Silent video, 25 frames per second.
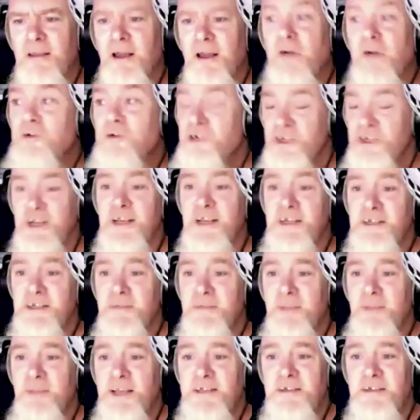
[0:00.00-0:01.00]
Oh, shit, he's a
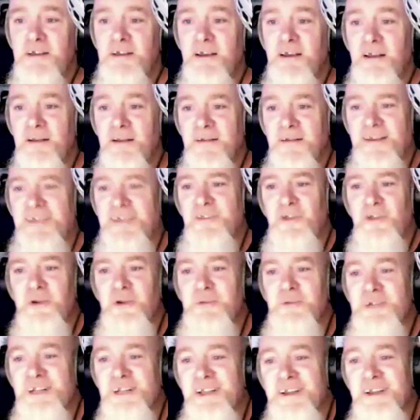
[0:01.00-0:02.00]
mixer. I thought he
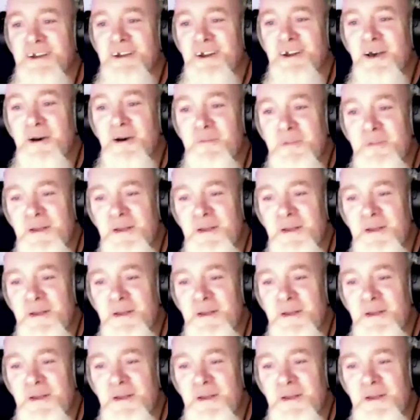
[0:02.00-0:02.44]
was cleaning up.